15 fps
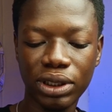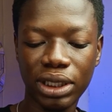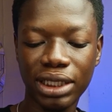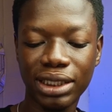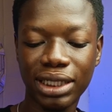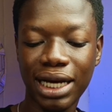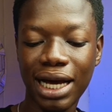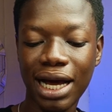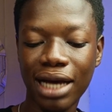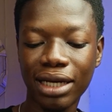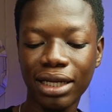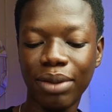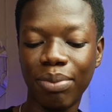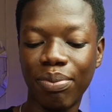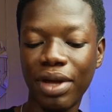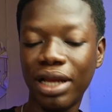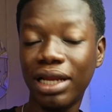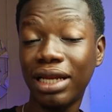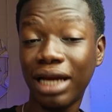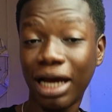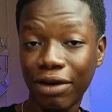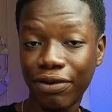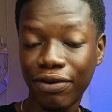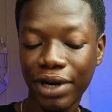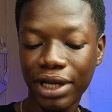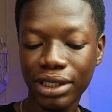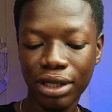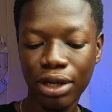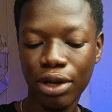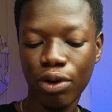says card billing address,